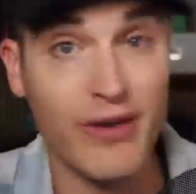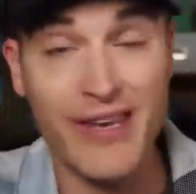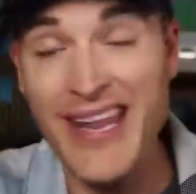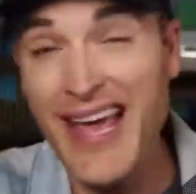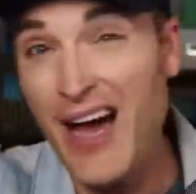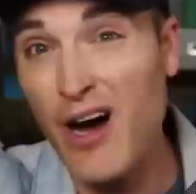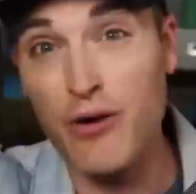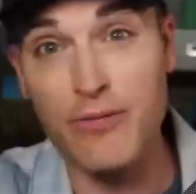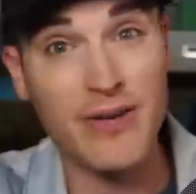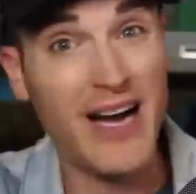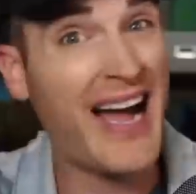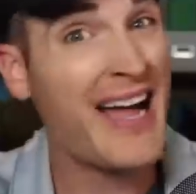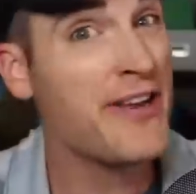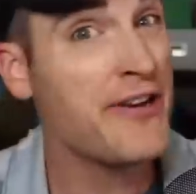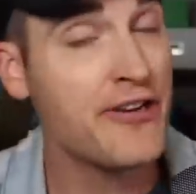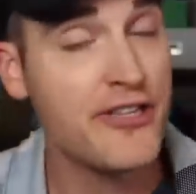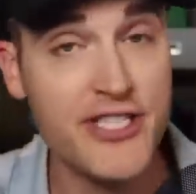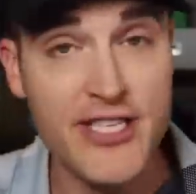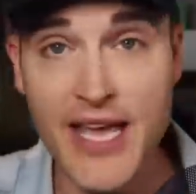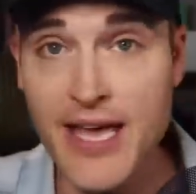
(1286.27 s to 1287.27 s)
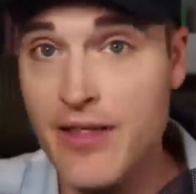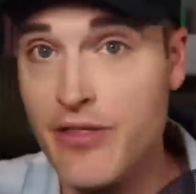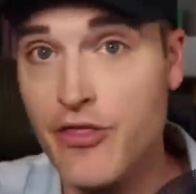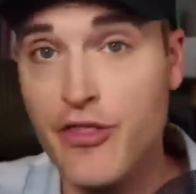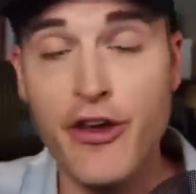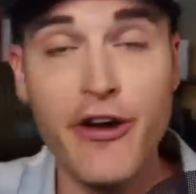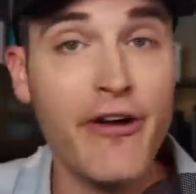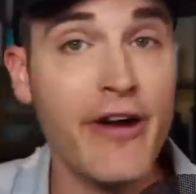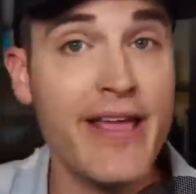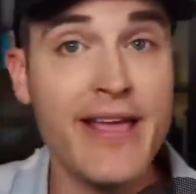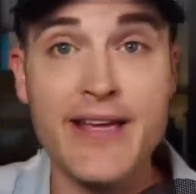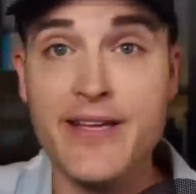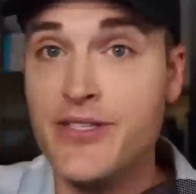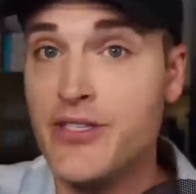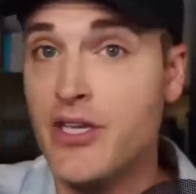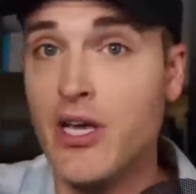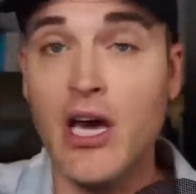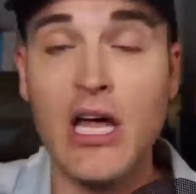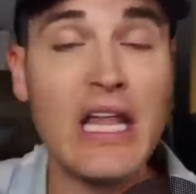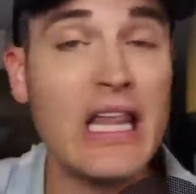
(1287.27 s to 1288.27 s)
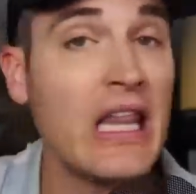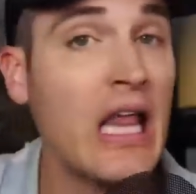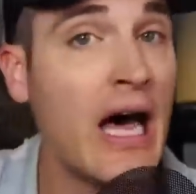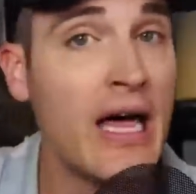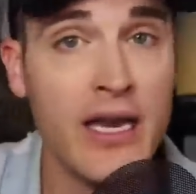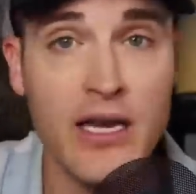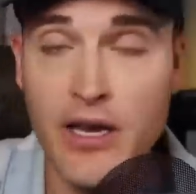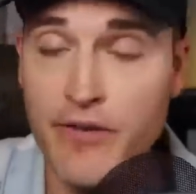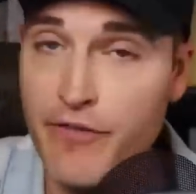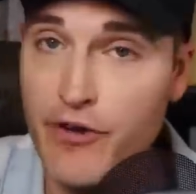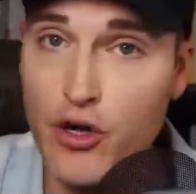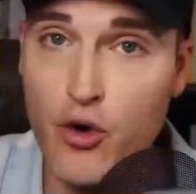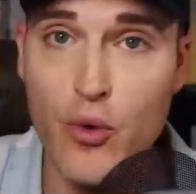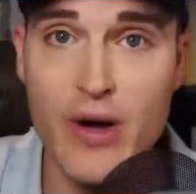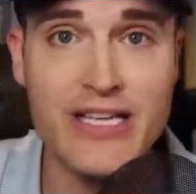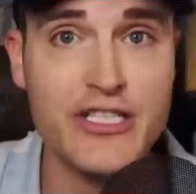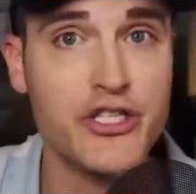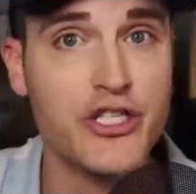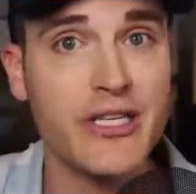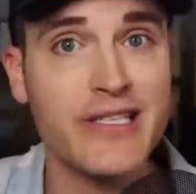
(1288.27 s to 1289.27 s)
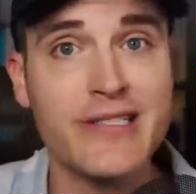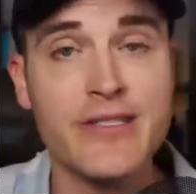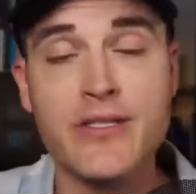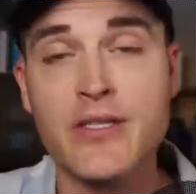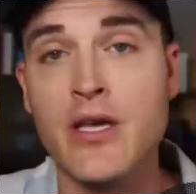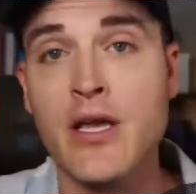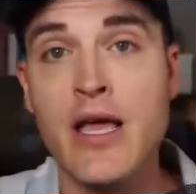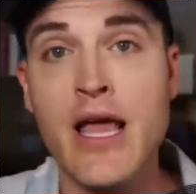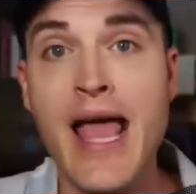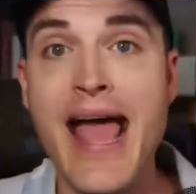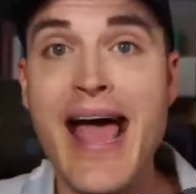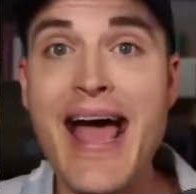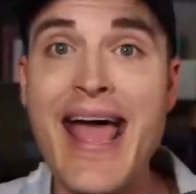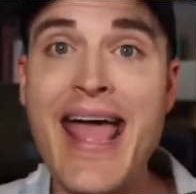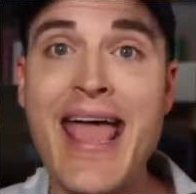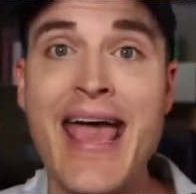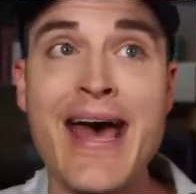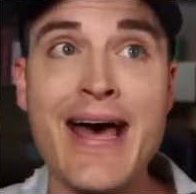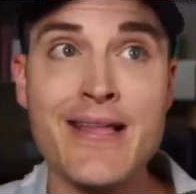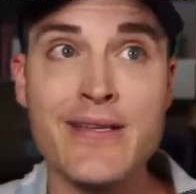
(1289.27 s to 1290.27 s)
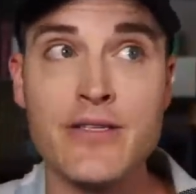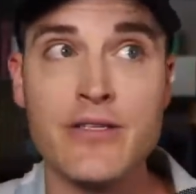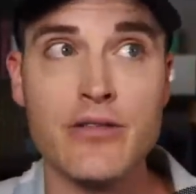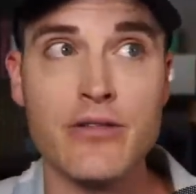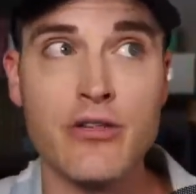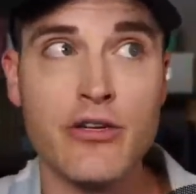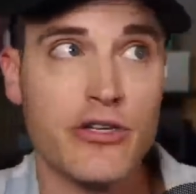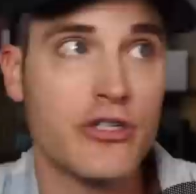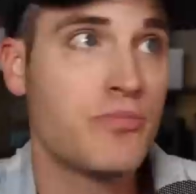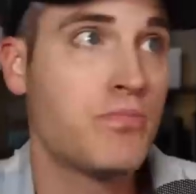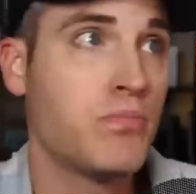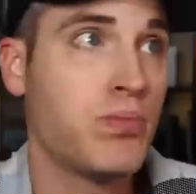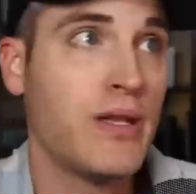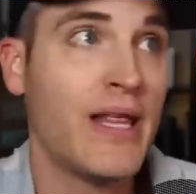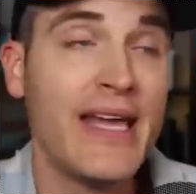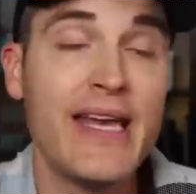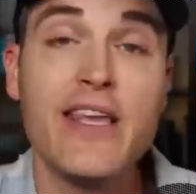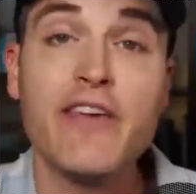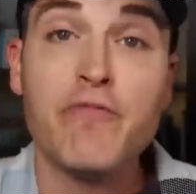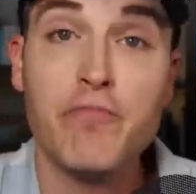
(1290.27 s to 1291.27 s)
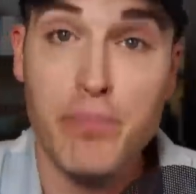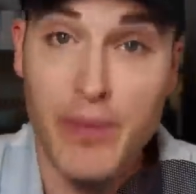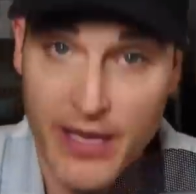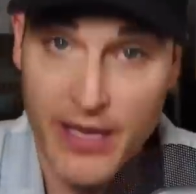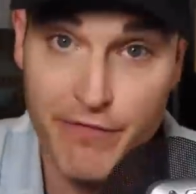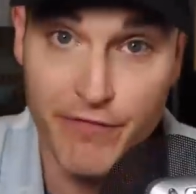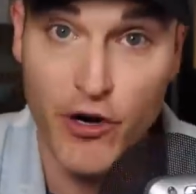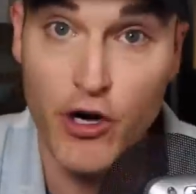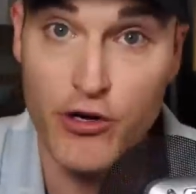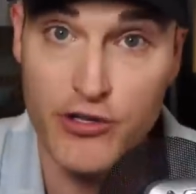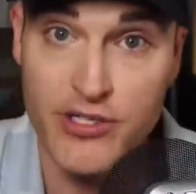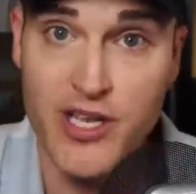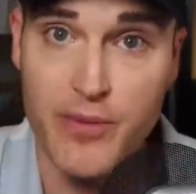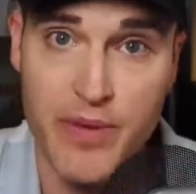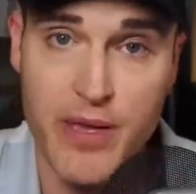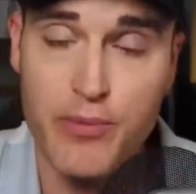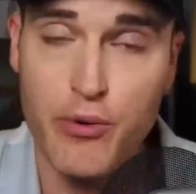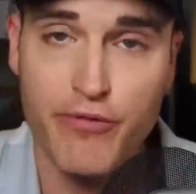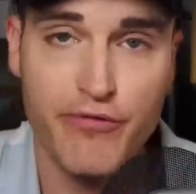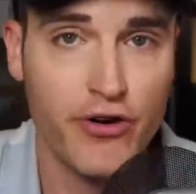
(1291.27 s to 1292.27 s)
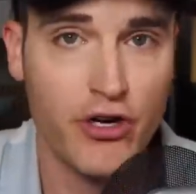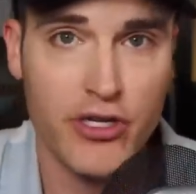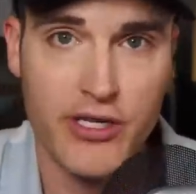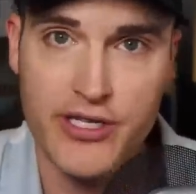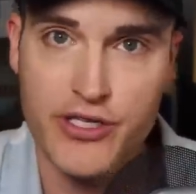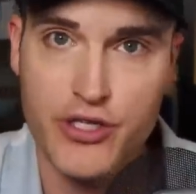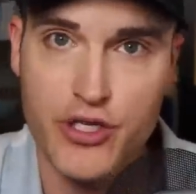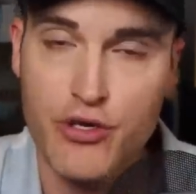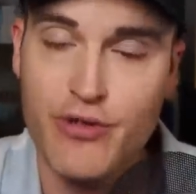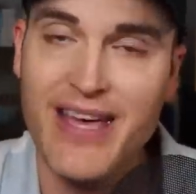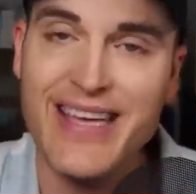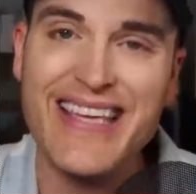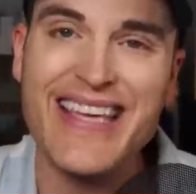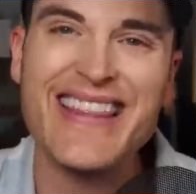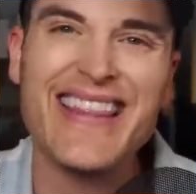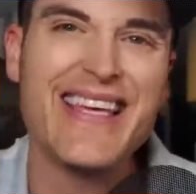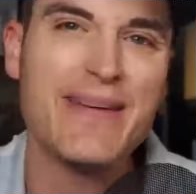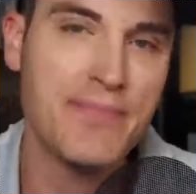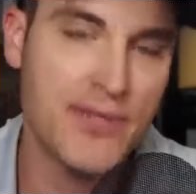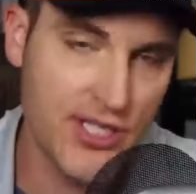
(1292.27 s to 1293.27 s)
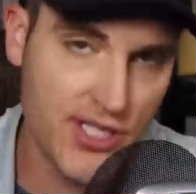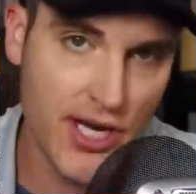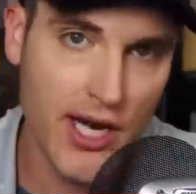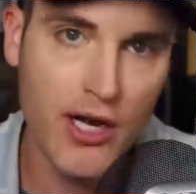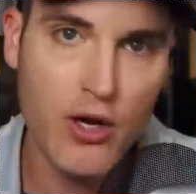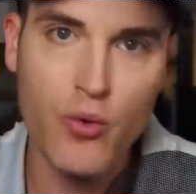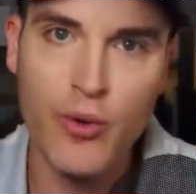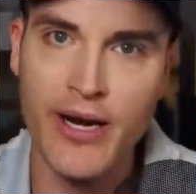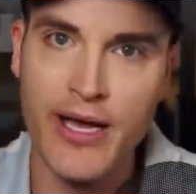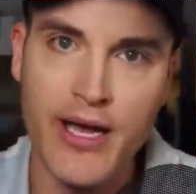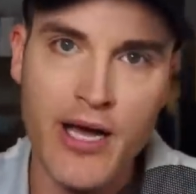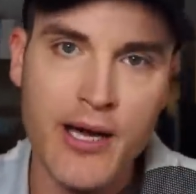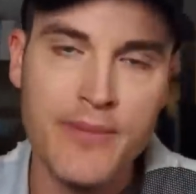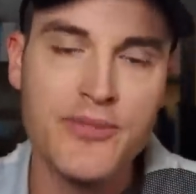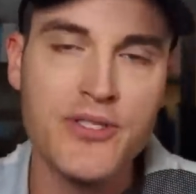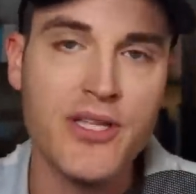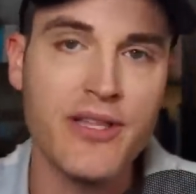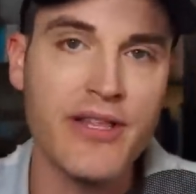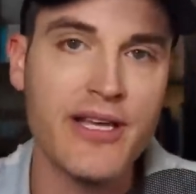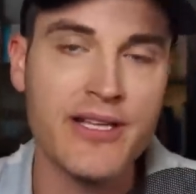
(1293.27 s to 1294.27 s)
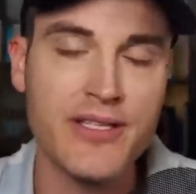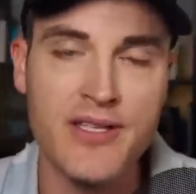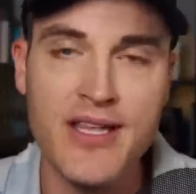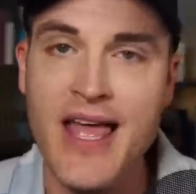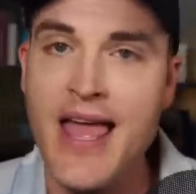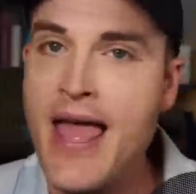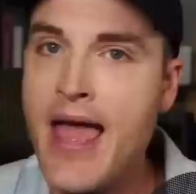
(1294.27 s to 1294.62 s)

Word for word: Now, I understand there is a lot of different questions and there's plenty of pitfalls that people fall into that get them stuck when it comes to this.